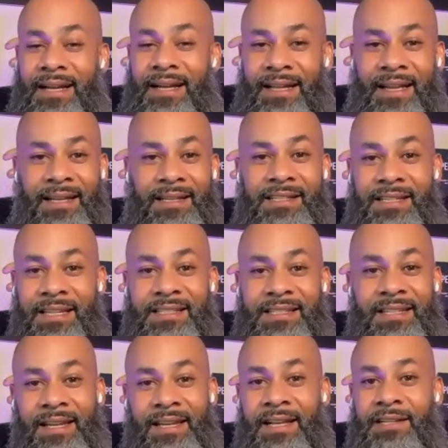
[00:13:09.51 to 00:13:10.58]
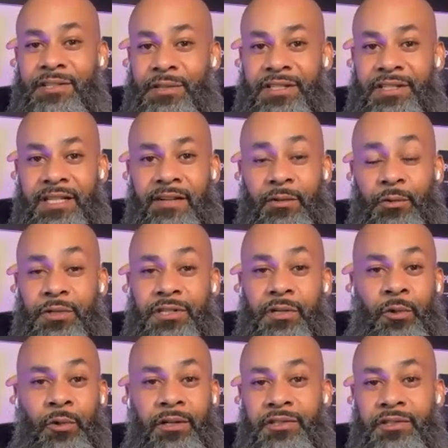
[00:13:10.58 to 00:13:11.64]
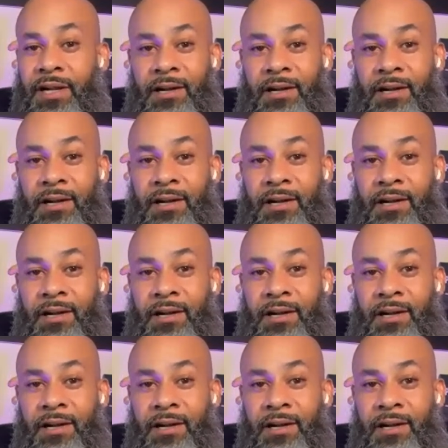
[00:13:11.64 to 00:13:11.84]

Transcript: Again, 6 didn't answer. The 7th was a realtor.